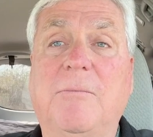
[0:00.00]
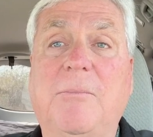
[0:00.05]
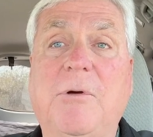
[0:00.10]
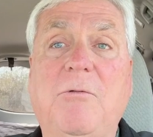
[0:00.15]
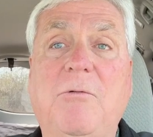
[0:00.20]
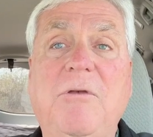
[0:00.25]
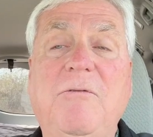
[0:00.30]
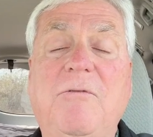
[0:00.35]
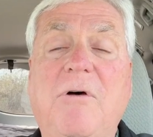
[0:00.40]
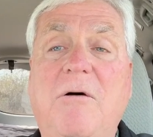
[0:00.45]
but
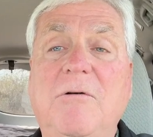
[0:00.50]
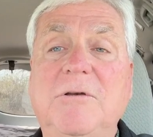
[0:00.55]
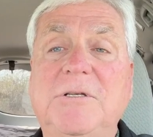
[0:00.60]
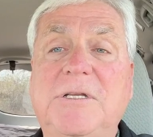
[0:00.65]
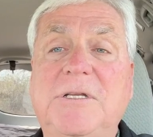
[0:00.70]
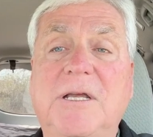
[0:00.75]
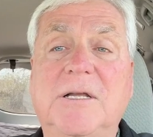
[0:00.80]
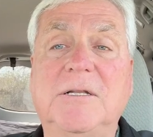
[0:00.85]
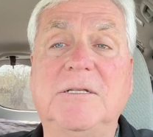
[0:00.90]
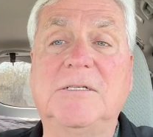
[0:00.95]
we've always
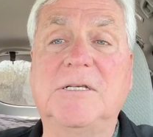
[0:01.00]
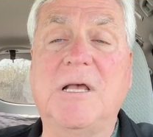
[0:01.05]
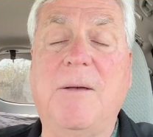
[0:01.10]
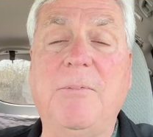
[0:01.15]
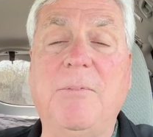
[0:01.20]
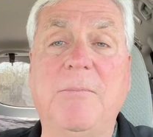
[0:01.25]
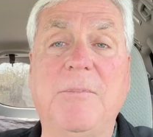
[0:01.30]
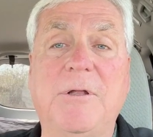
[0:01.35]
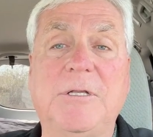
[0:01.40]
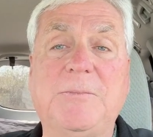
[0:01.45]
taken
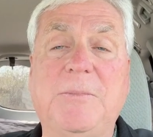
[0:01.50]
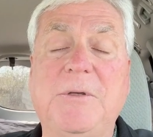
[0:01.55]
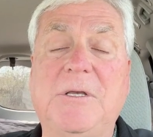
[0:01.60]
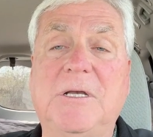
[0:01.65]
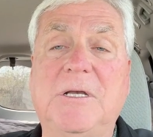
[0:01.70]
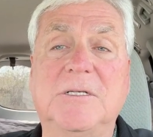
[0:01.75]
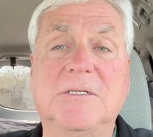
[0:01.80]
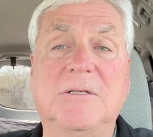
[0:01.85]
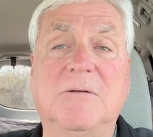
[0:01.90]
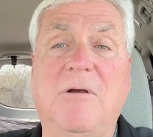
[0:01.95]
supplements
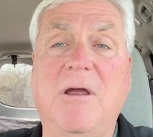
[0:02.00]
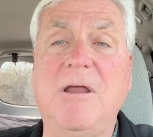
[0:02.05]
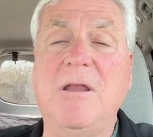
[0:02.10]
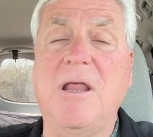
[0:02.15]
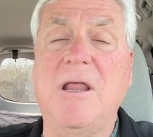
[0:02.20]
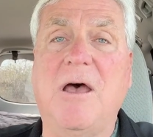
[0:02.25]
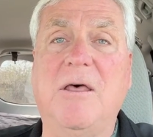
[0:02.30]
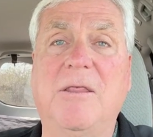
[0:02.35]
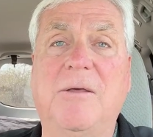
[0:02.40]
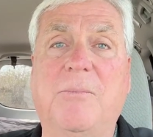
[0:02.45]
because right
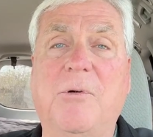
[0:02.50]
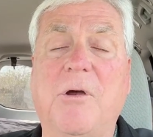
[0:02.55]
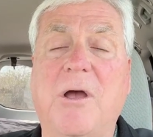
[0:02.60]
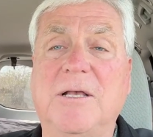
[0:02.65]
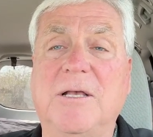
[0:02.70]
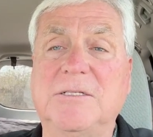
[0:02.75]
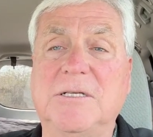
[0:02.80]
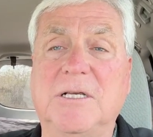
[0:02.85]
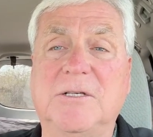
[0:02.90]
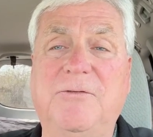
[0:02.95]
now the
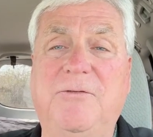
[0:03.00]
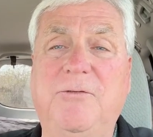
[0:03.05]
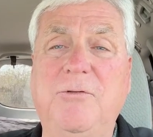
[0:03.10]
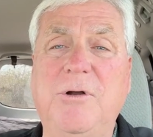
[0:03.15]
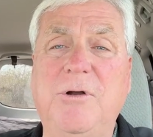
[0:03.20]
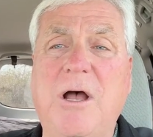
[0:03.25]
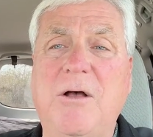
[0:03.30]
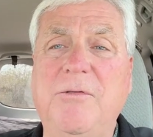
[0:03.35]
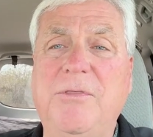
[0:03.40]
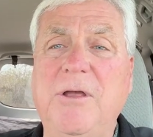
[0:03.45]
processed
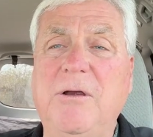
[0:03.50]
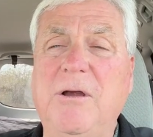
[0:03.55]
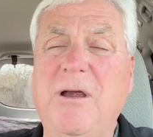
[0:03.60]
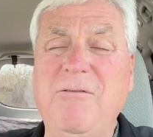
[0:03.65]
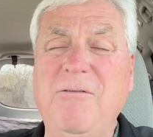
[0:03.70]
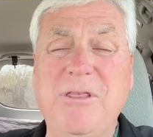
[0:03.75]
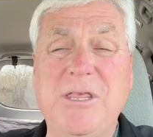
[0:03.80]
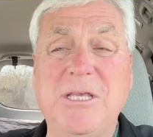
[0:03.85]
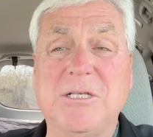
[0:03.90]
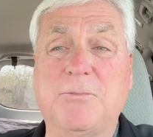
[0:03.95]
food out there,
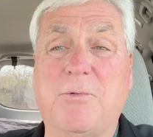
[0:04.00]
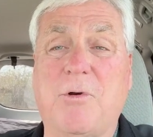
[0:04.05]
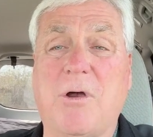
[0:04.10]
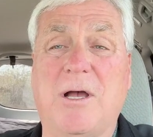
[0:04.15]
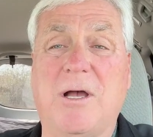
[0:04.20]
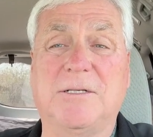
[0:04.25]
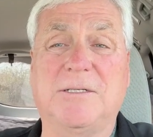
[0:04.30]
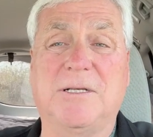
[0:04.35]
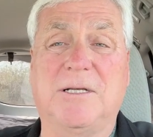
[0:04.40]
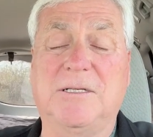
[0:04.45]
everything's
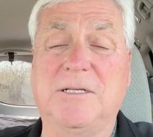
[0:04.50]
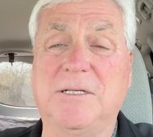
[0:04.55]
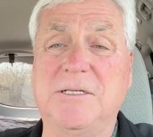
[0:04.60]
processed.